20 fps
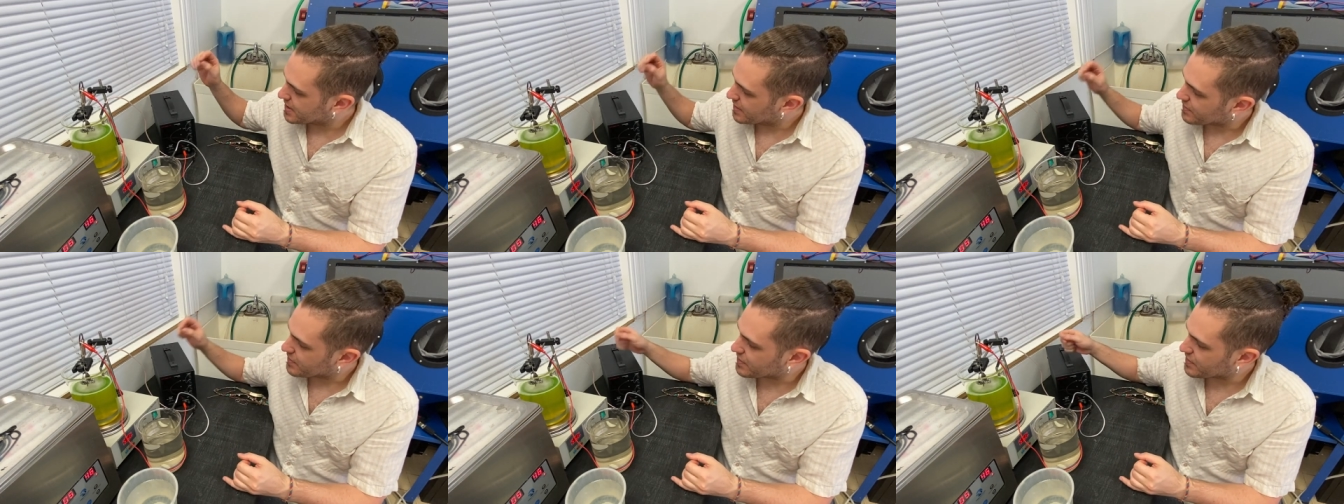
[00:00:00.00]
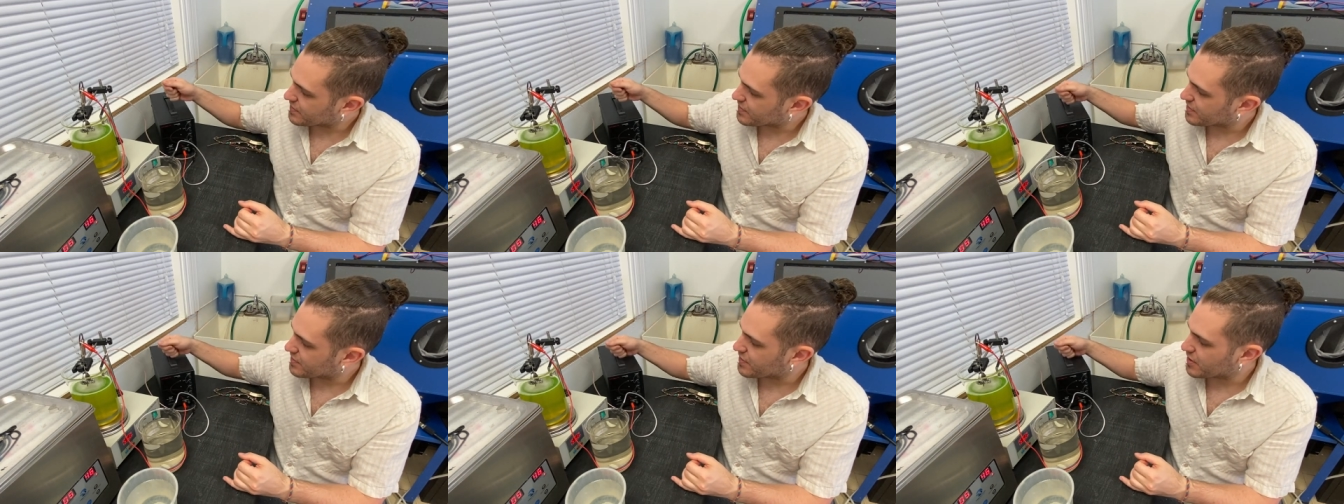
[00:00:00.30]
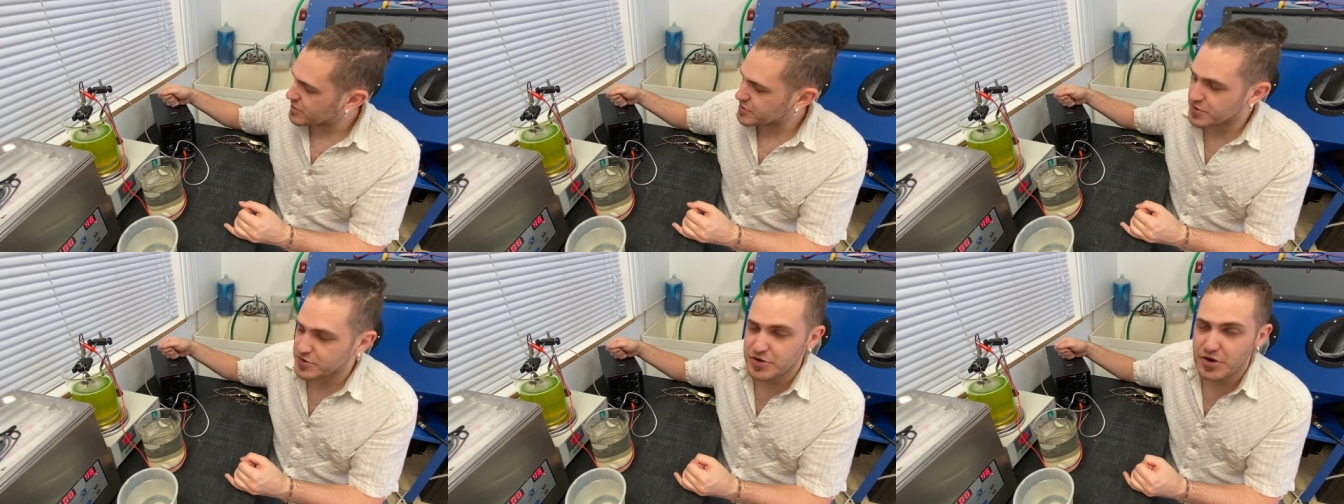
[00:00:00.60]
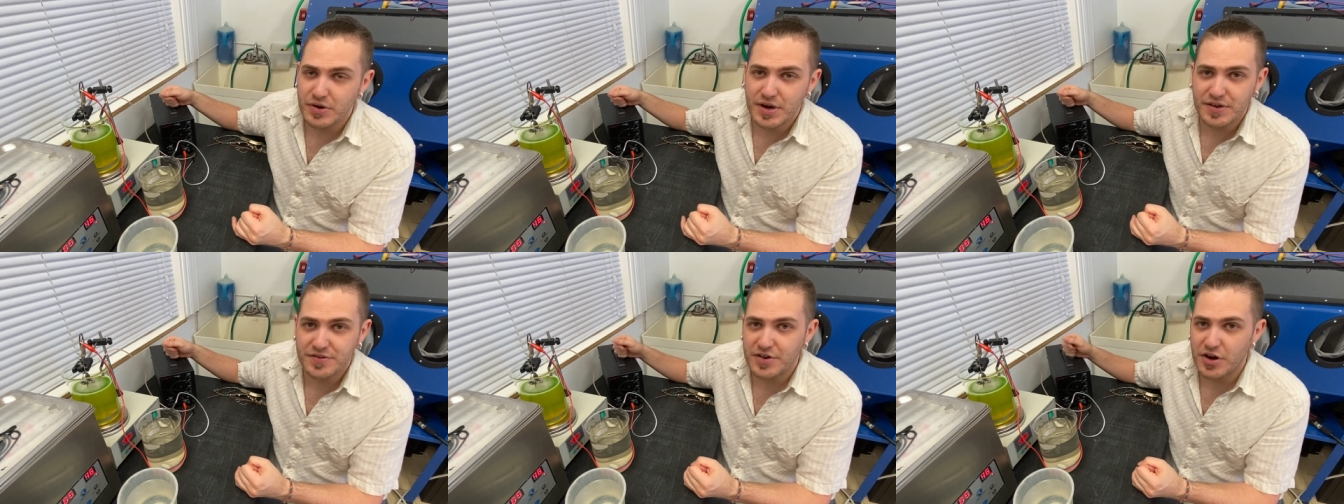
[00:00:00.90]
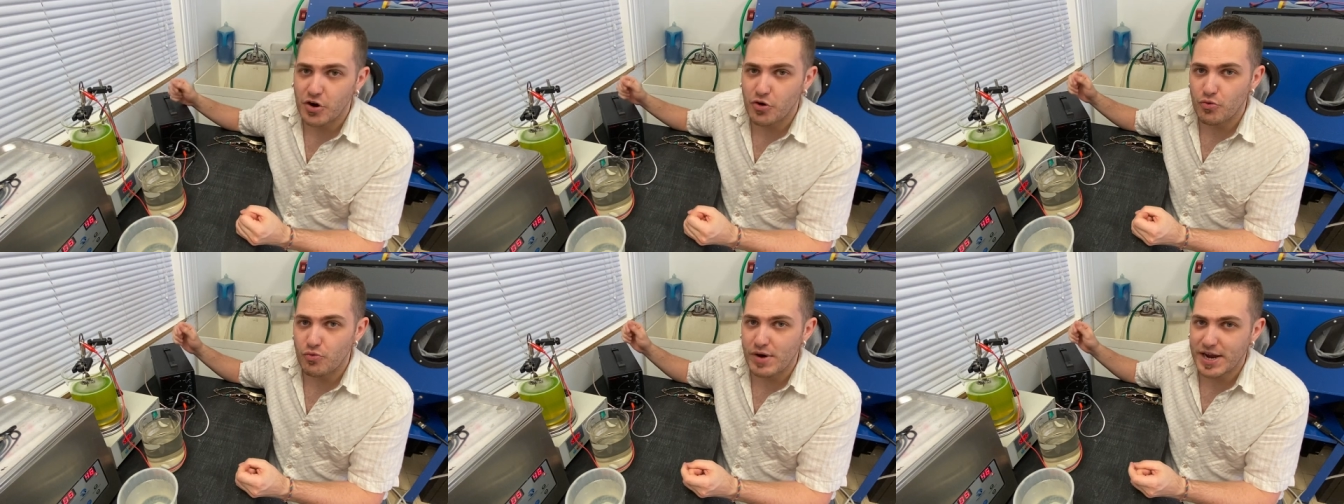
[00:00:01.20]
This is also known as
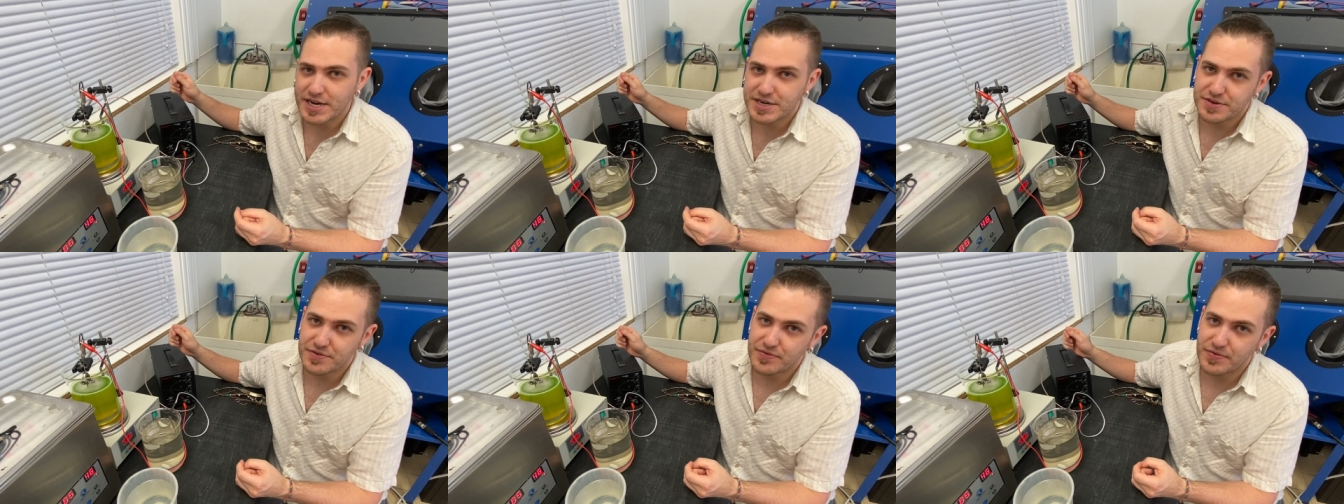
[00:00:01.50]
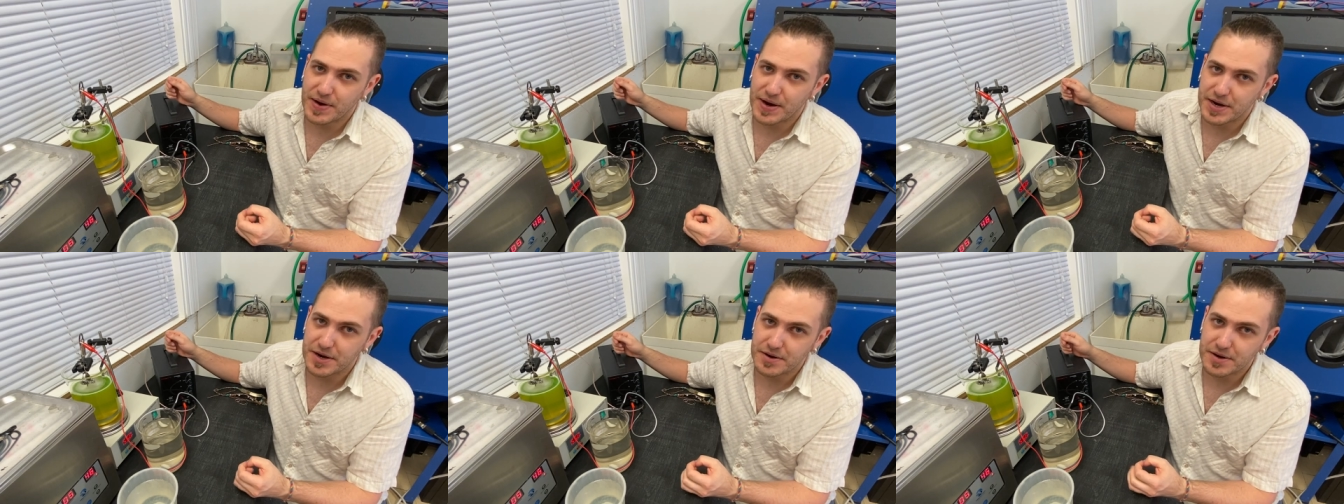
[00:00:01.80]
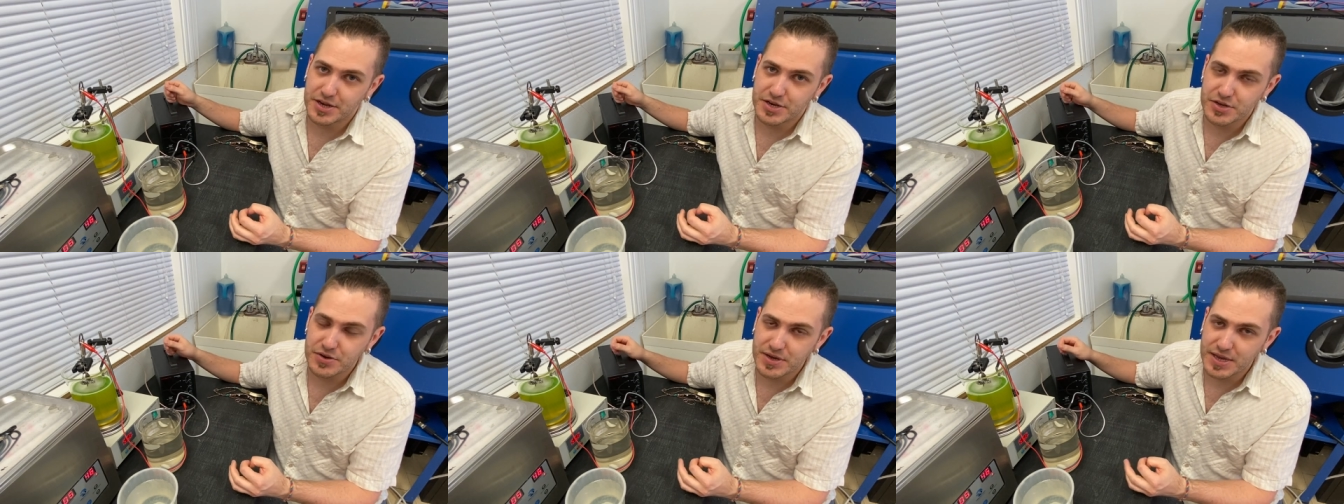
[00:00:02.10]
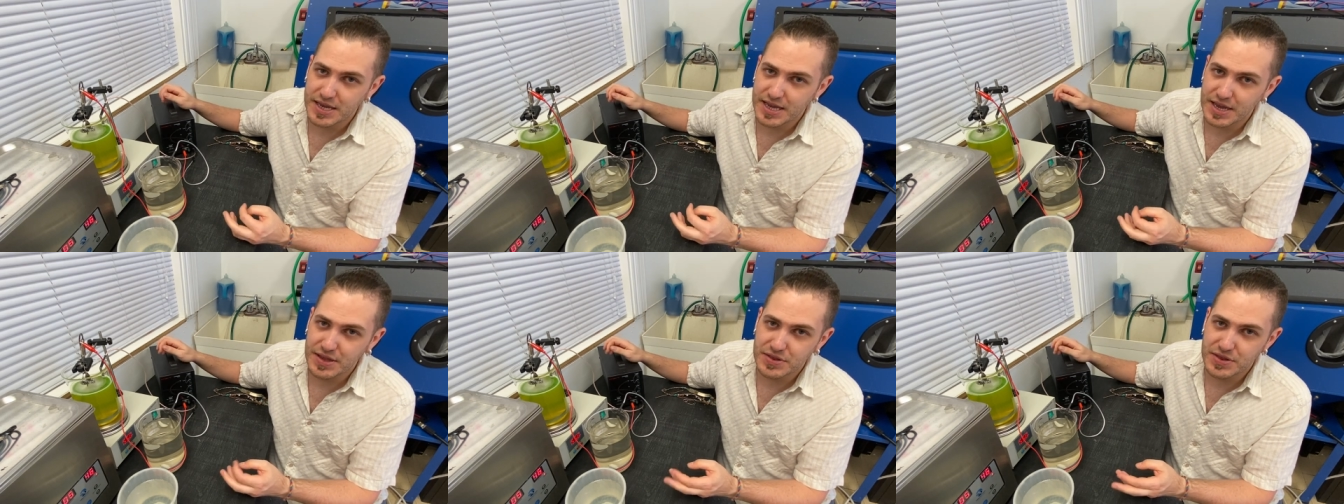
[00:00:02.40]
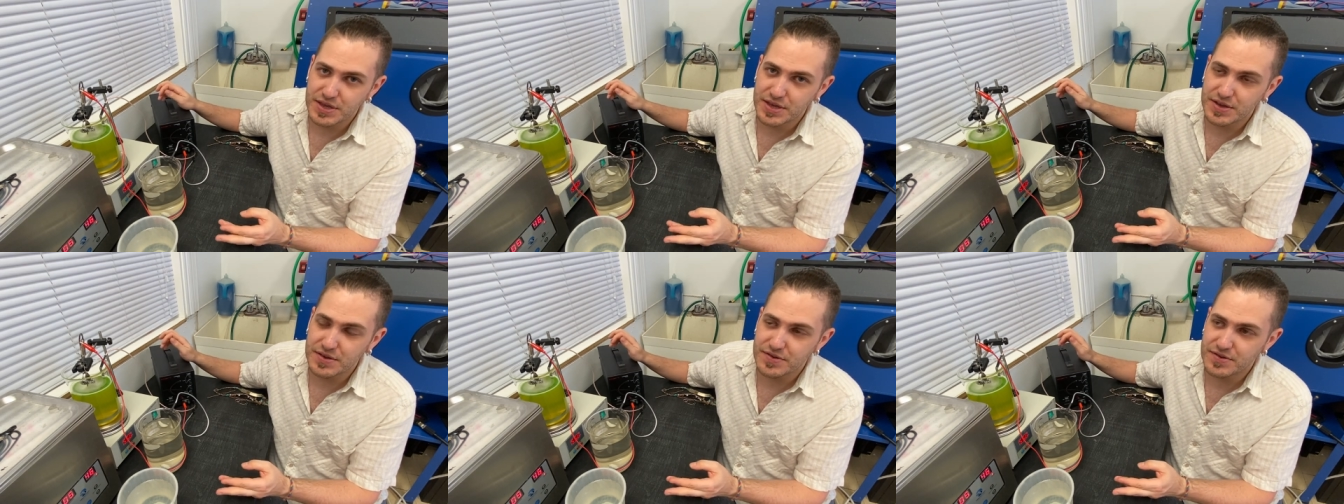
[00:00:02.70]
a rectifier, and you can get
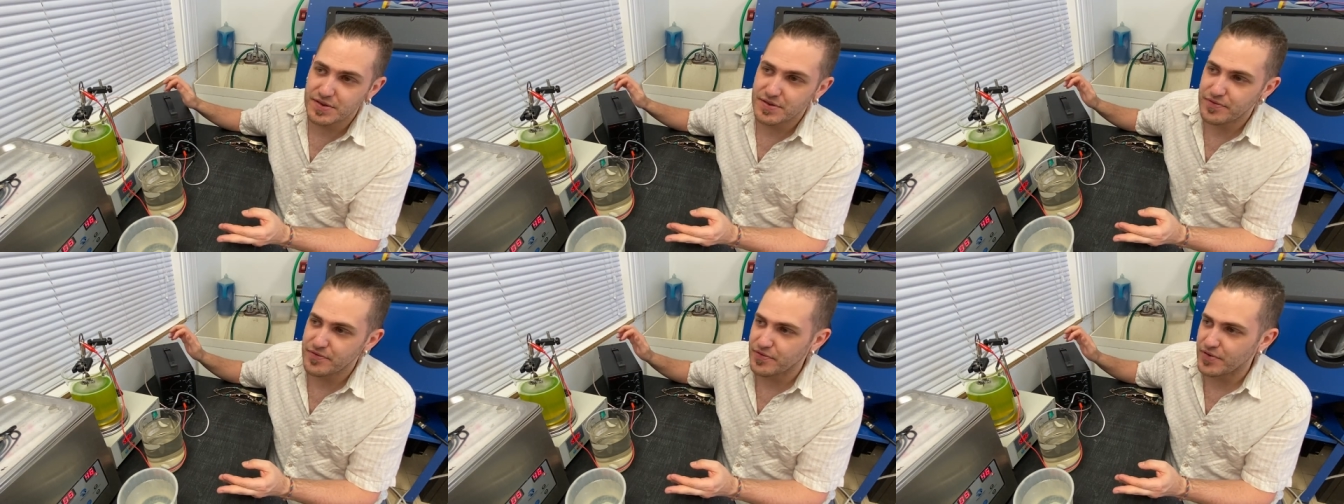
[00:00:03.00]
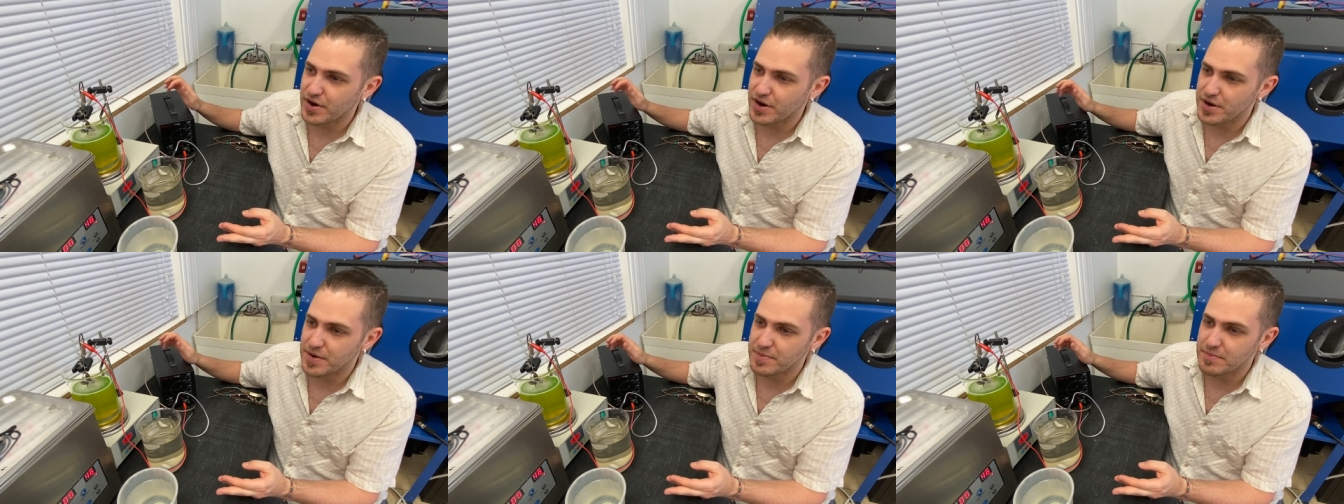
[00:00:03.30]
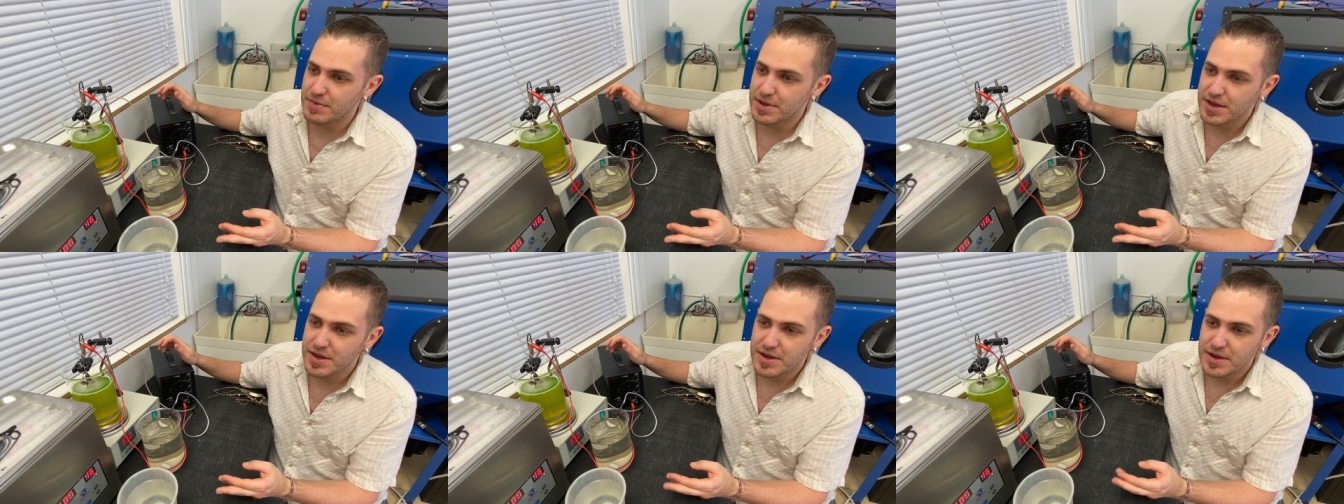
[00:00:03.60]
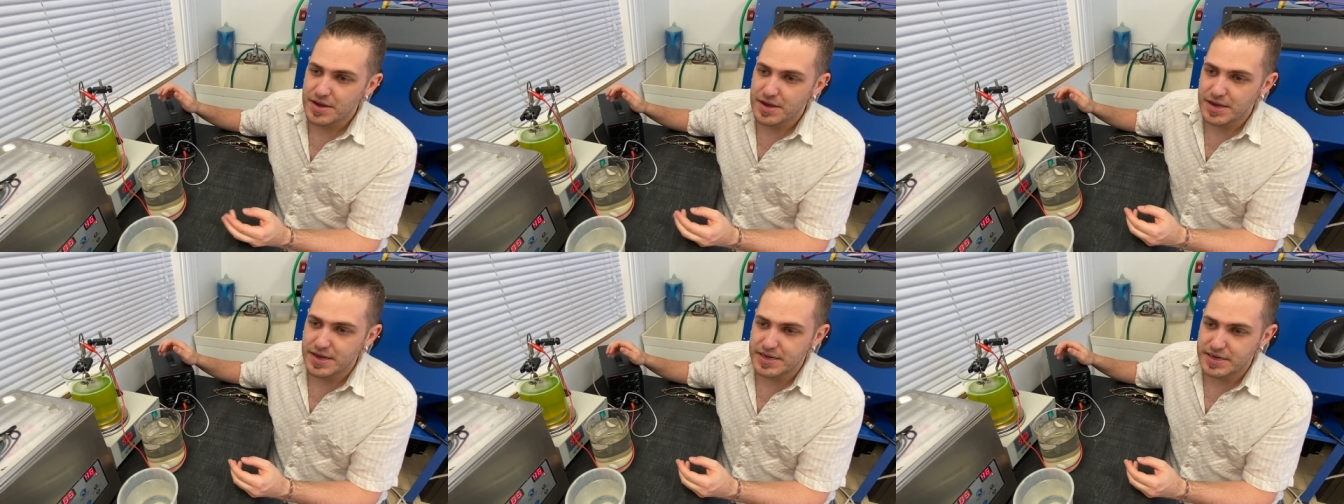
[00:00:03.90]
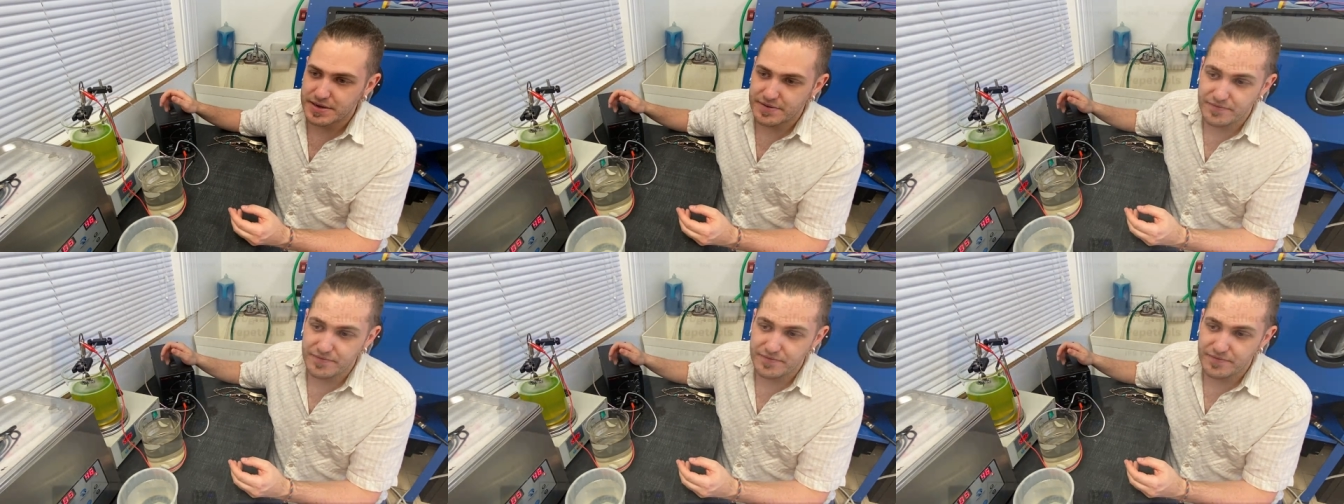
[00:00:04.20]
these from uh,